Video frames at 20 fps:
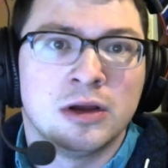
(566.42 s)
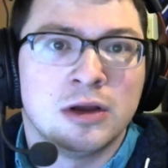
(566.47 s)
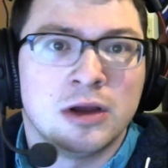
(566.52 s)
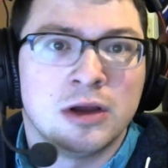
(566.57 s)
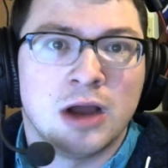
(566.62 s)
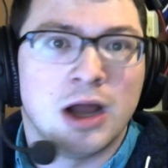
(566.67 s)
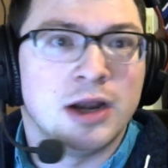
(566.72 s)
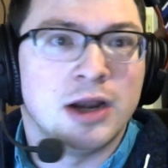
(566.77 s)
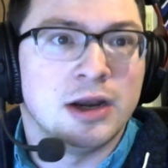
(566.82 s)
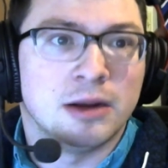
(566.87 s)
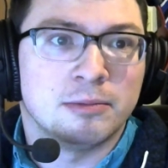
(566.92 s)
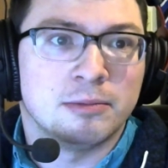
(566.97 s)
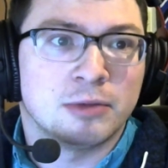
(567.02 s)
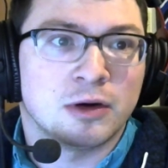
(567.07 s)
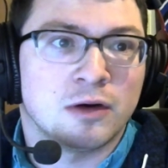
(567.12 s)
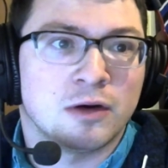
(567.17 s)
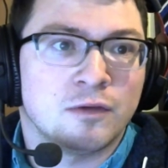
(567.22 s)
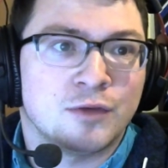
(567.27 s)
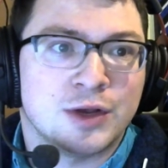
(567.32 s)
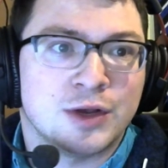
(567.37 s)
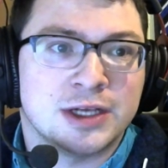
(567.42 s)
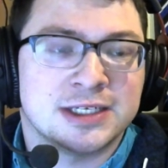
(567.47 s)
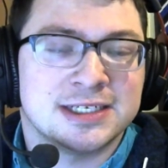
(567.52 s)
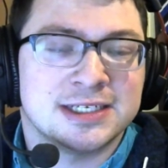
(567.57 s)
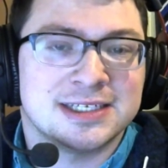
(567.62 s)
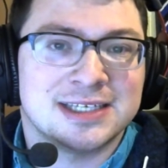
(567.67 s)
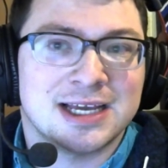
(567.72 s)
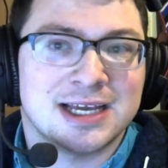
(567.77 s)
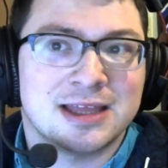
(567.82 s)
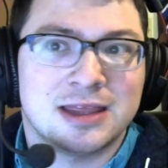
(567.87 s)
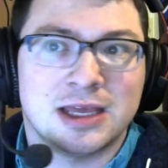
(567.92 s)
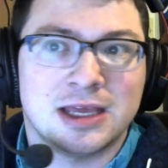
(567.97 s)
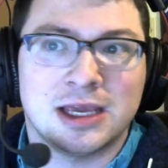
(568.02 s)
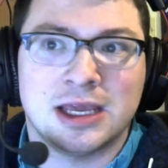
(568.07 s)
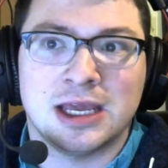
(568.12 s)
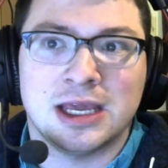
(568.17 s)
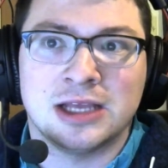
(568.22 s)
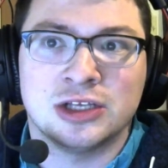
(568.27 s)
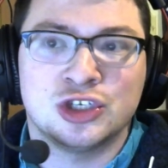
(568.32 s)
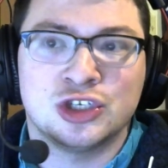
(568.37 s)
a number of reasons. I think
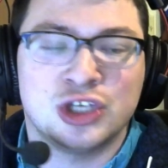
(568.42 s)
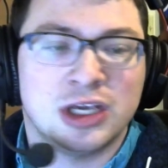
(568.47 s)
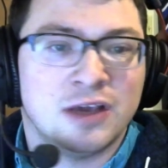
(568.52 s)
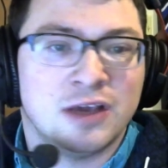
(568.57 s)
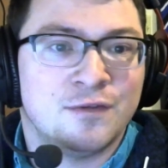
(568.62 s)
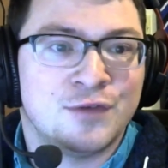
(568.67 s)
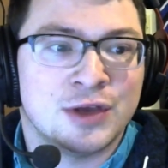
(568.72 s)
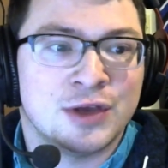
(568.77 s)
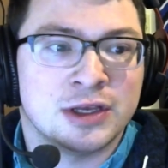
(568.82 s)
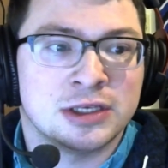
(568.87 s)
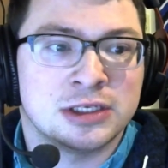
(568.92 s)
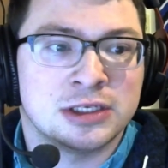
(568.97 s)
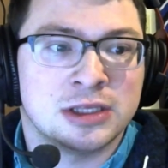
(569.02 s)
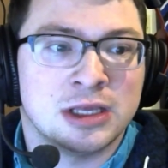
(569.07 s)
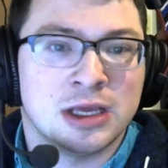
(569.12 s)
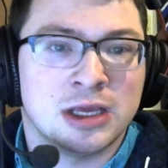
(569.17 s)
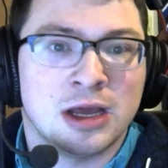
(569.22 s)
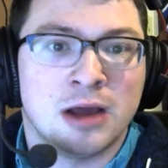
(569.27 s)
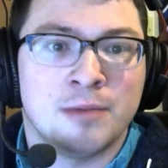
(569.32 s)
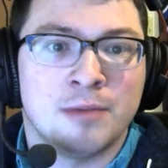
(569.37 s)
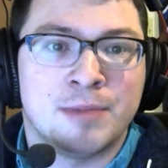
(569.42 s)
in chief is the